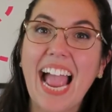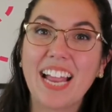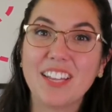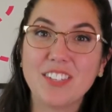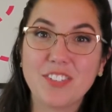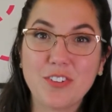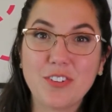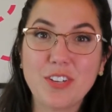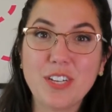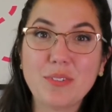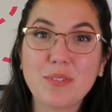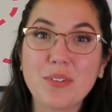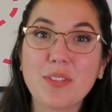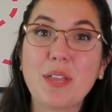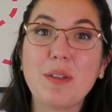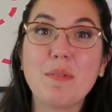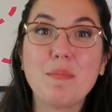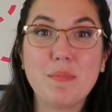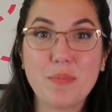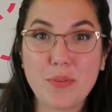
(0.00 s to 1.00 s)
Students will
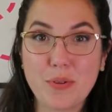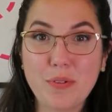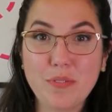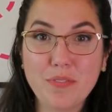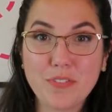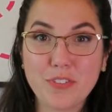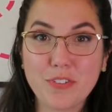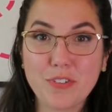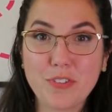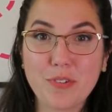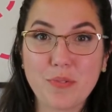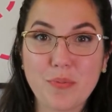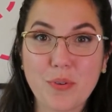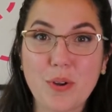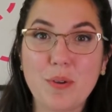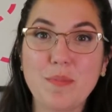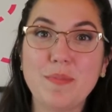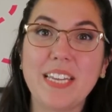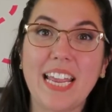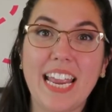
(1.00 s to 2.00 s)
then move through the
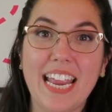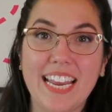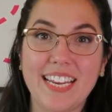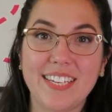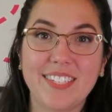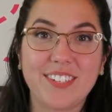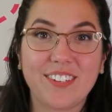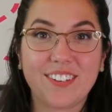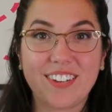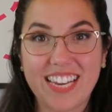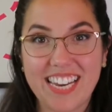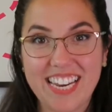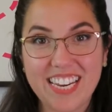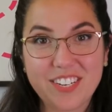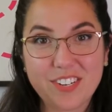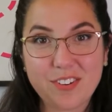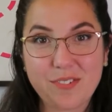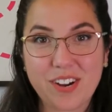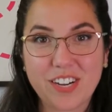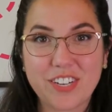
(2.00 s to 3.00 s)
room to answer
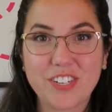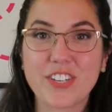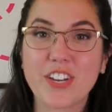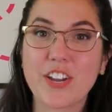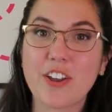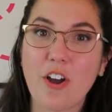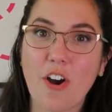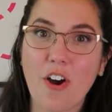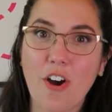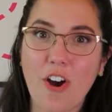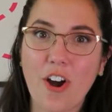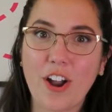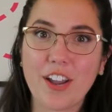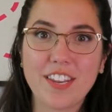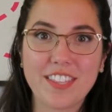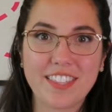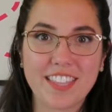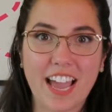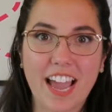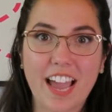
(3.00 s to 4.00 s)
each question
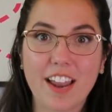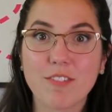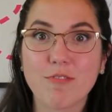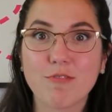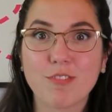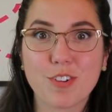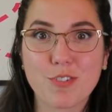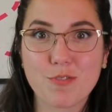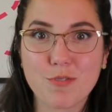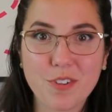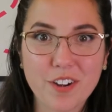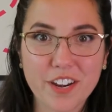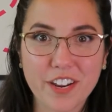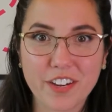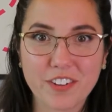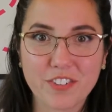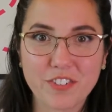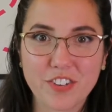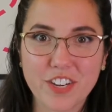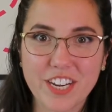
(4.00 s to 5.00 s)
on that
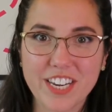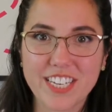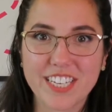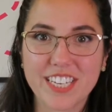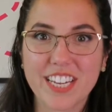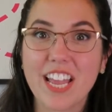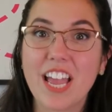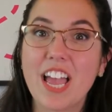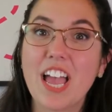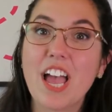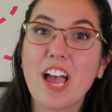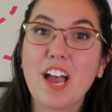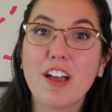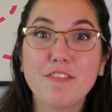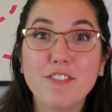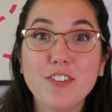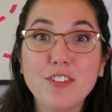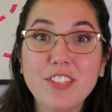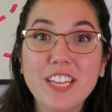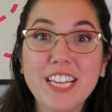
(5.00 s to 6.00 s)
recording sheet. A
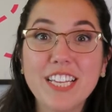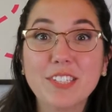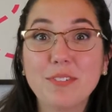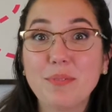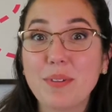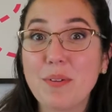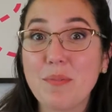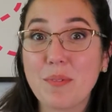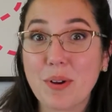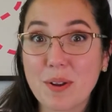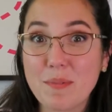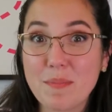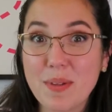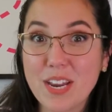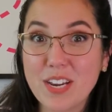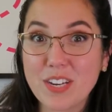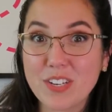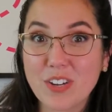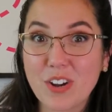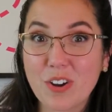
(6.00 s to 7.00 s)
few things we wanna
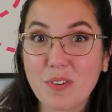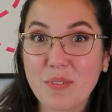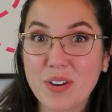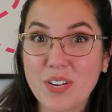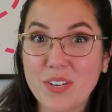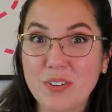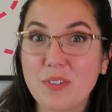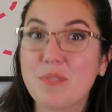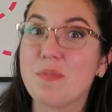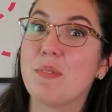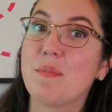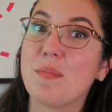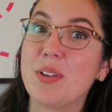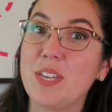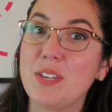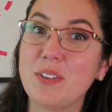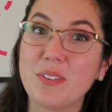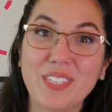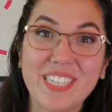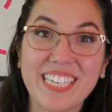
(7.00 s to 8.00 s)
make sure we do when we
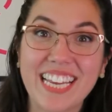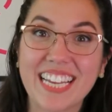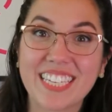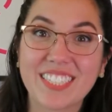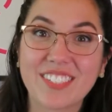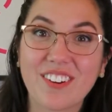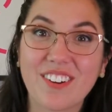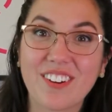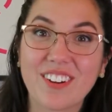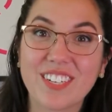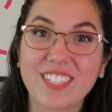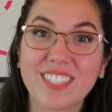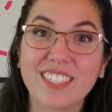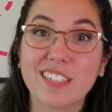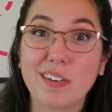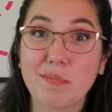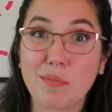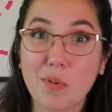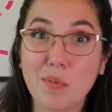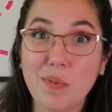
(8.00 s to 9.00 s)
use task cards.
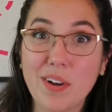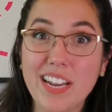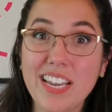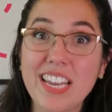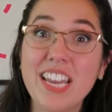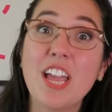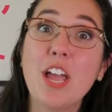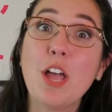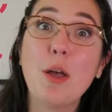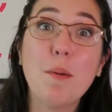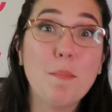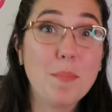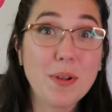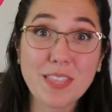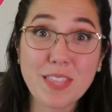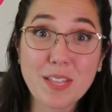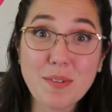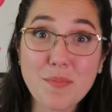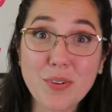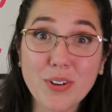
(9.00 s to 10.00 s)
Number one, put
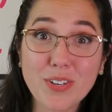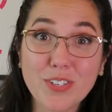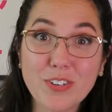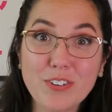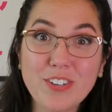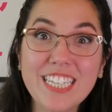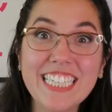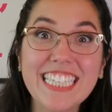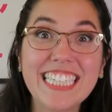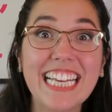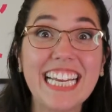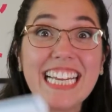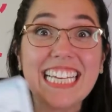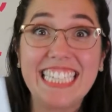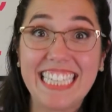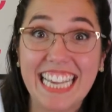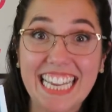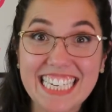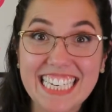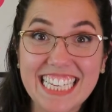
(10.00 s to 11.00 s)
them where students
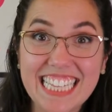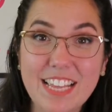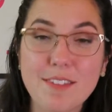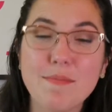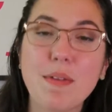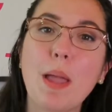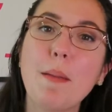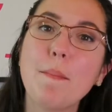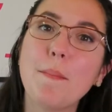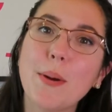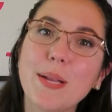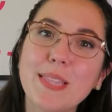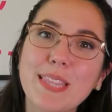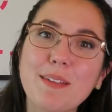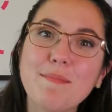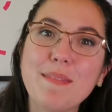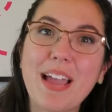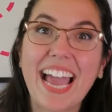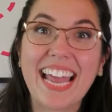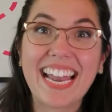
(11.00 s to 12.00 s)
can get to them and put
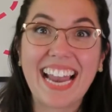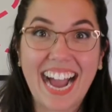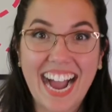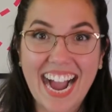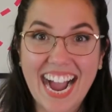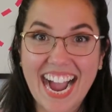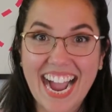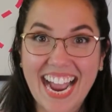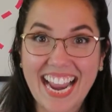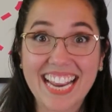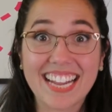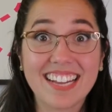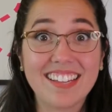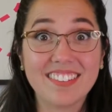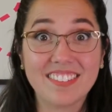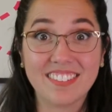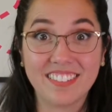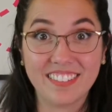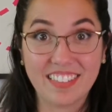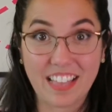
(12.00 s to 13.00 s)
them at eye
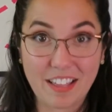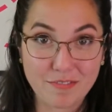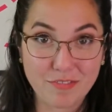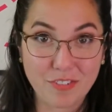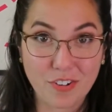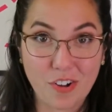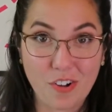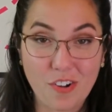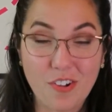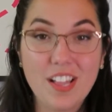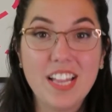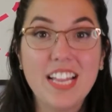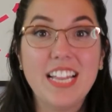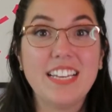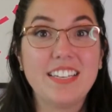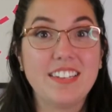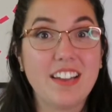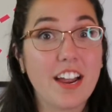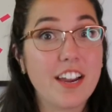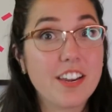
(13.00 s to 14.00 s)
level.
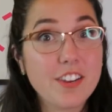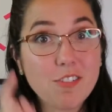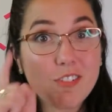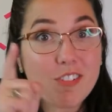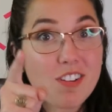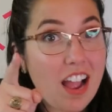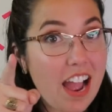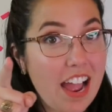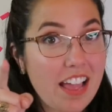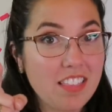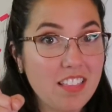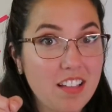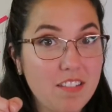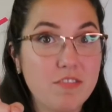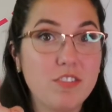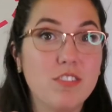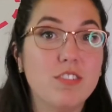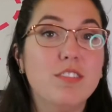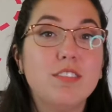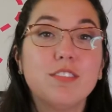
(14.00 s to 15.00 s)
Not your eye
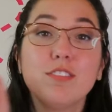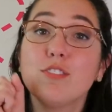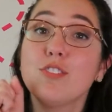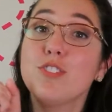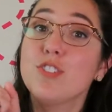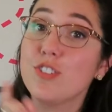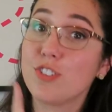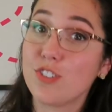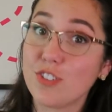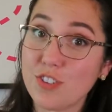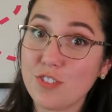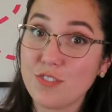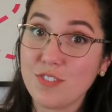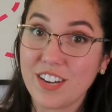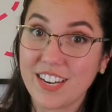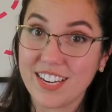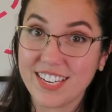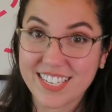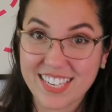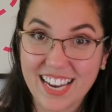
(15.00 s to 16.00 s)
level,
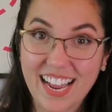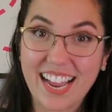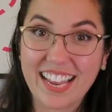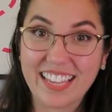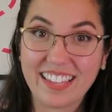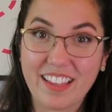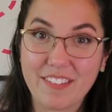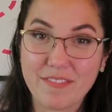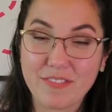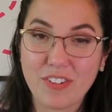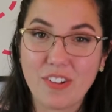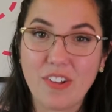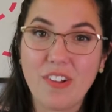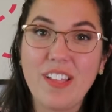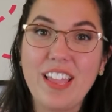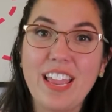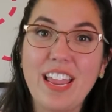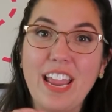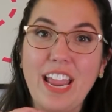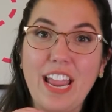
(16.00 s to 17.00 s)
student eye level.
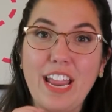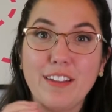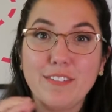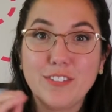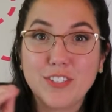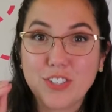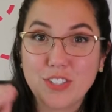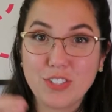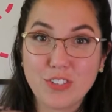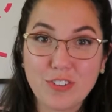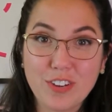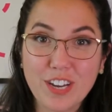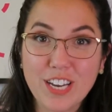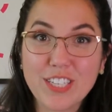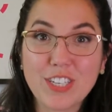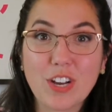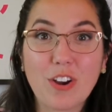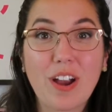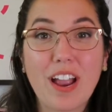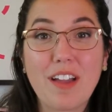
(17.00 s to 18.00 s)
If
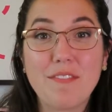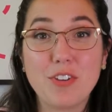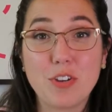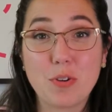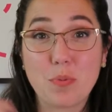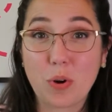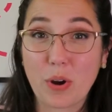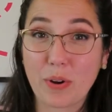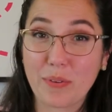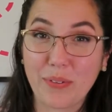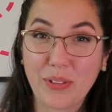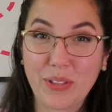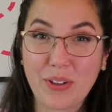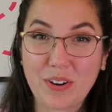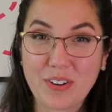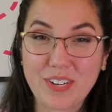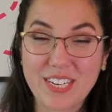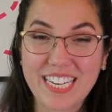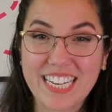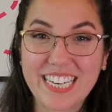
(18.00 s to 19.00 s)
students are having to work really
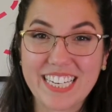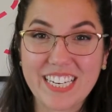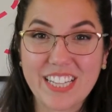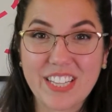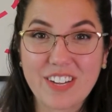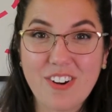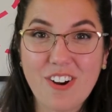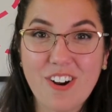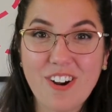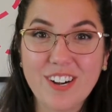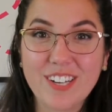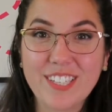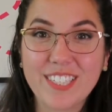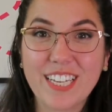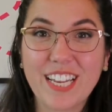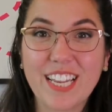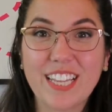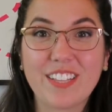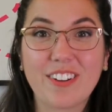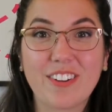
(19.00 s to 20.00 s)
hard to get to the cards,
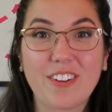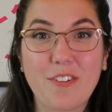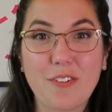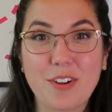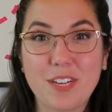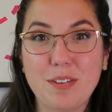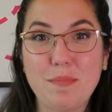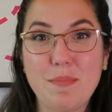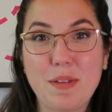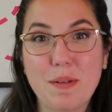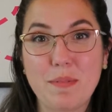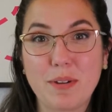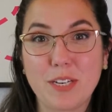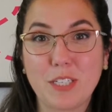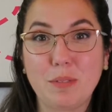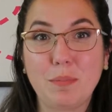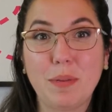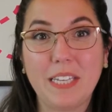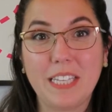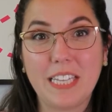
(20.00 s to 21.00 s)
they're going to be able
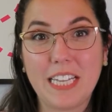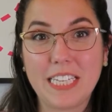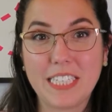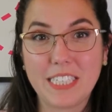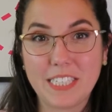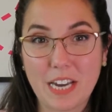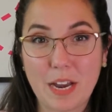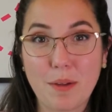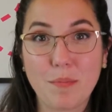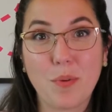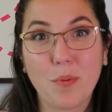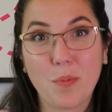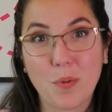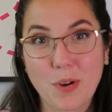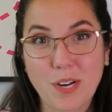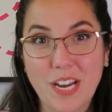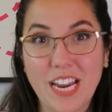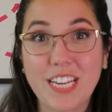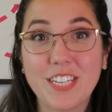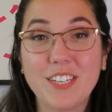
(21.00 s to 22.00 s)
to spend less time
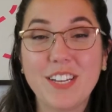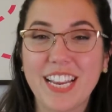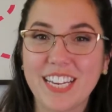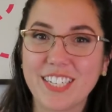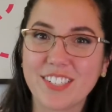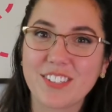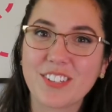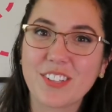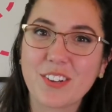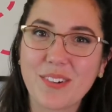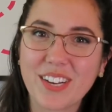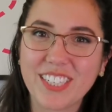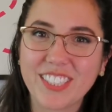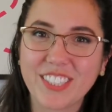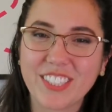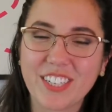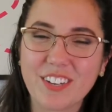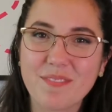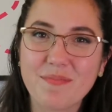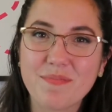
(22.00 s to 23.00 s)
working to answer the
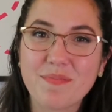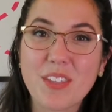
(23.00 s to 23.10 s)
question.